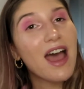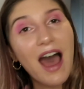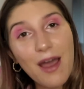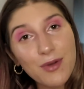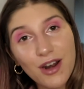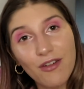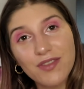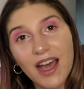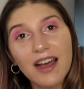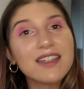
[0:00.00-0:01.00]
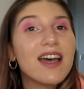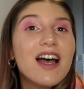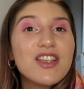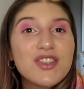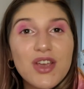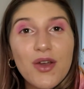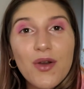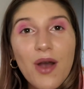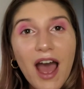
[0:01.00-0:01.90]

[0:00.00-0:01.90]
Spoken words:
I would love that. So